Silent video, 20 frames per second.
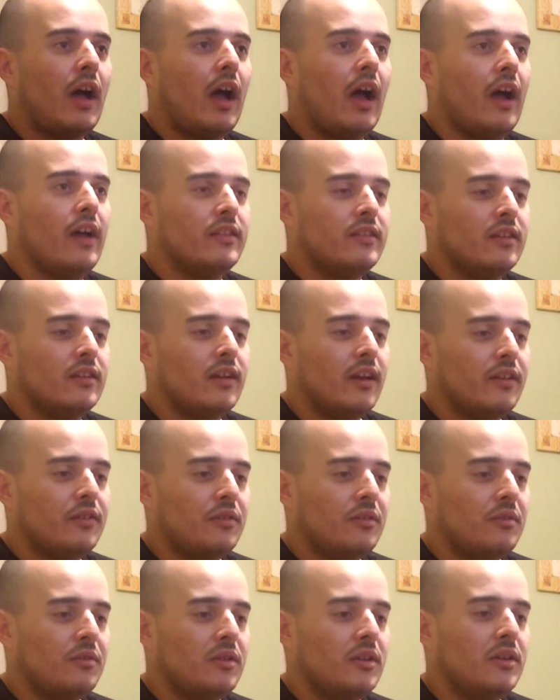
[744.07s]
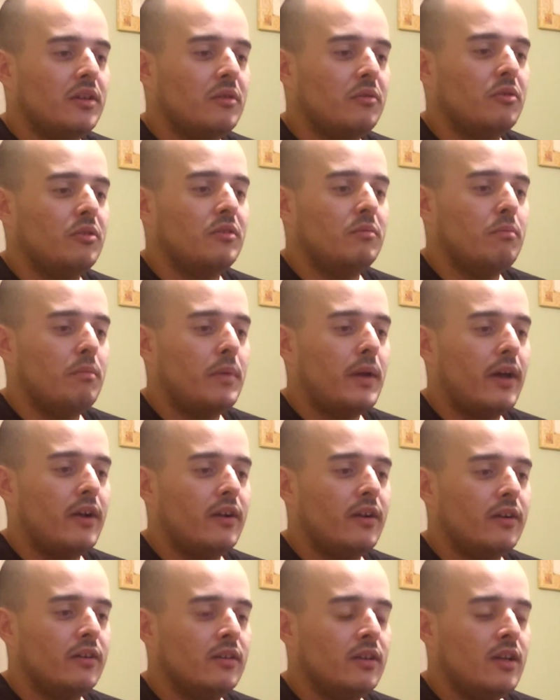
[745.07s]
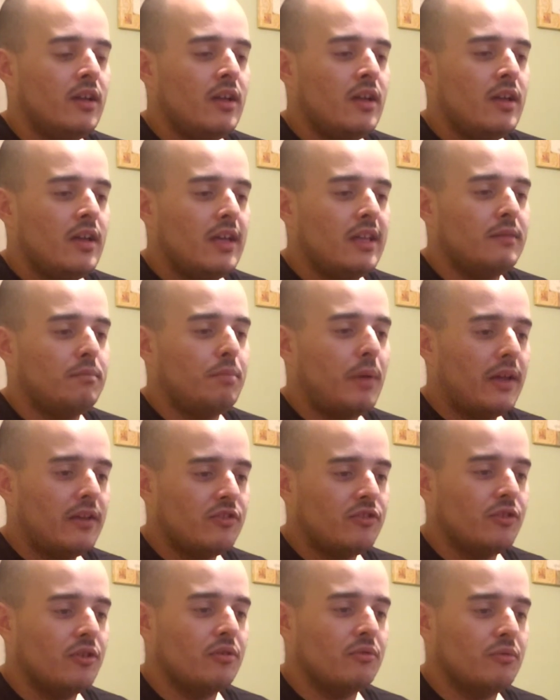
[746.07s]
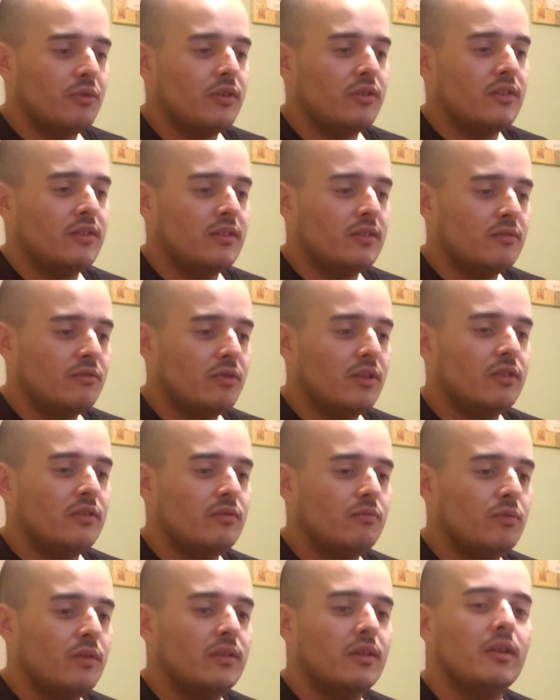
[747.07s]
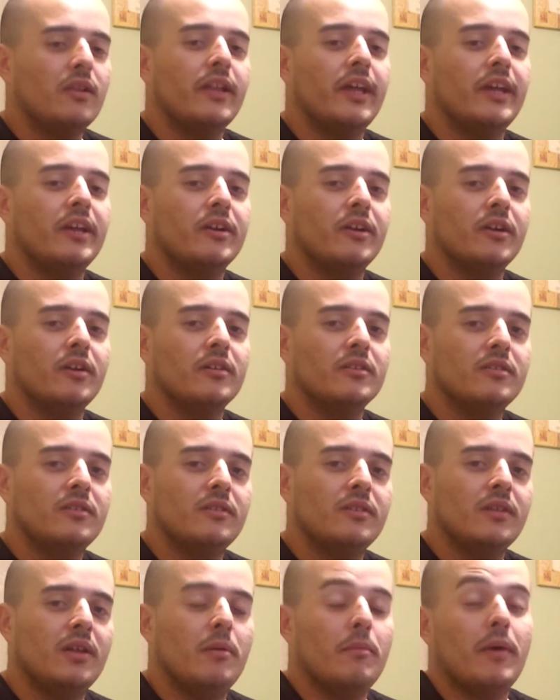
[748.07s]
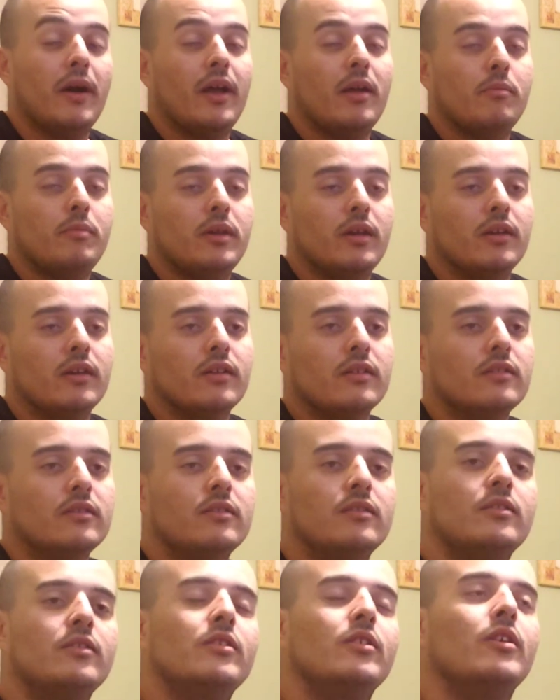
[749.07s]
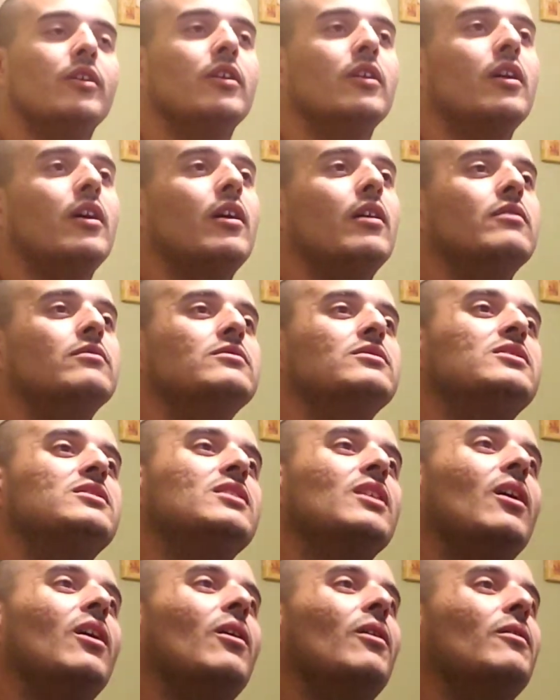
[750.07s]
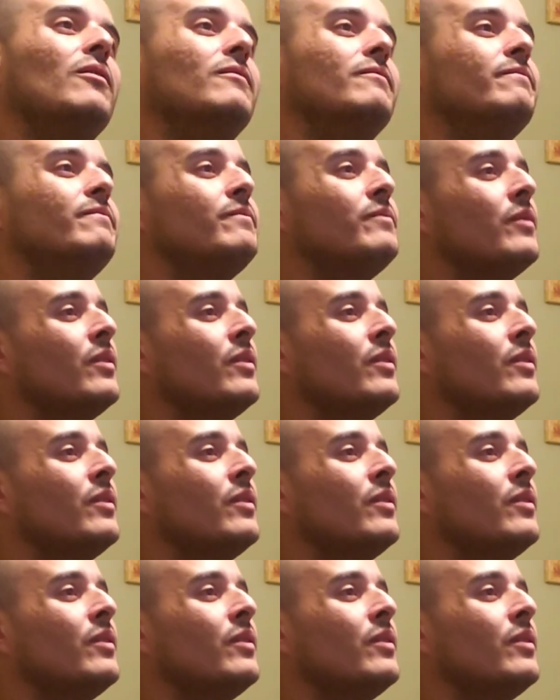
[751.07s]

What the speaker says: I still think he was better. His best years was with the Lakers, in my opinion. You know, so.